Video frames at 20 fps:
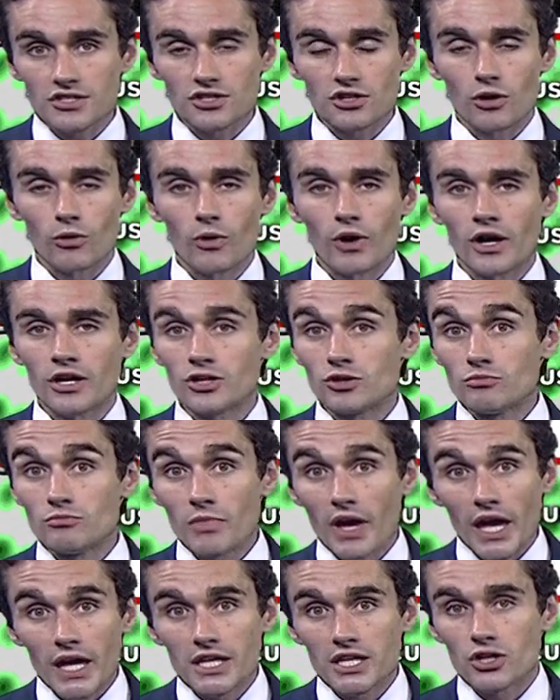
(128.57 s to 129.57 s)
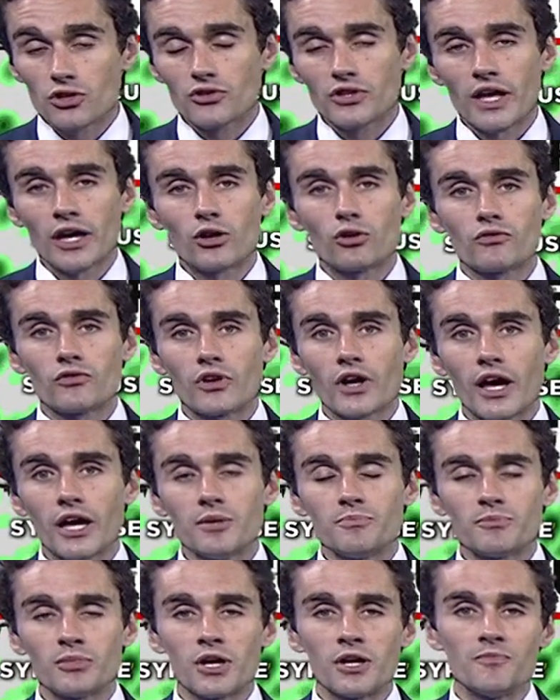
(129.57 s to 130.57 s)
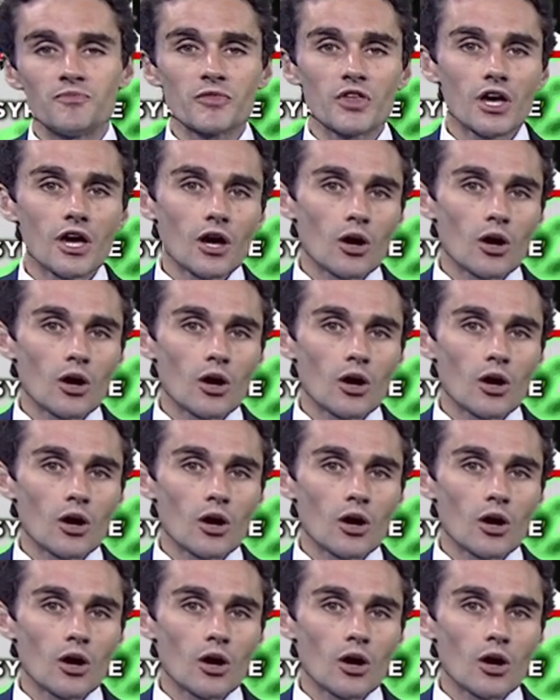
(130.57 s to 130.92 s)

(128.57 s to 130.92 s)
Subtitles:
so you may hear that overnight, but